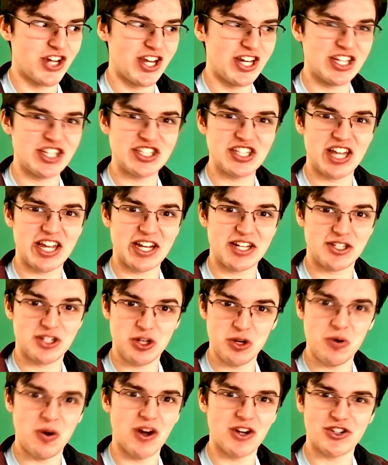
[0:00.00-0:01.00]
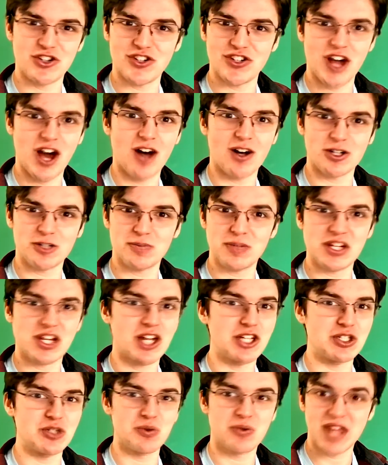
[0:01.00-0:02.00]
it is like $200
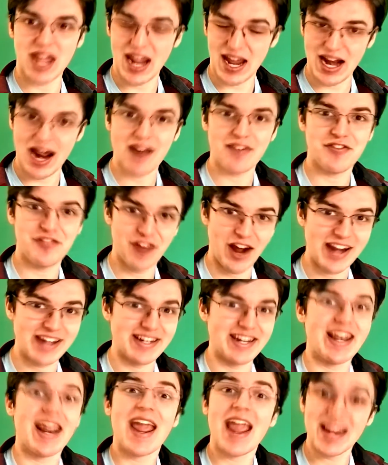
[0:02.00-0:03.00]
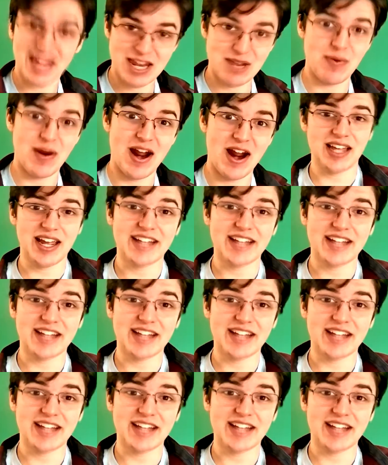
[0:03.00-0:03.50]
because you cannot find it anywhere.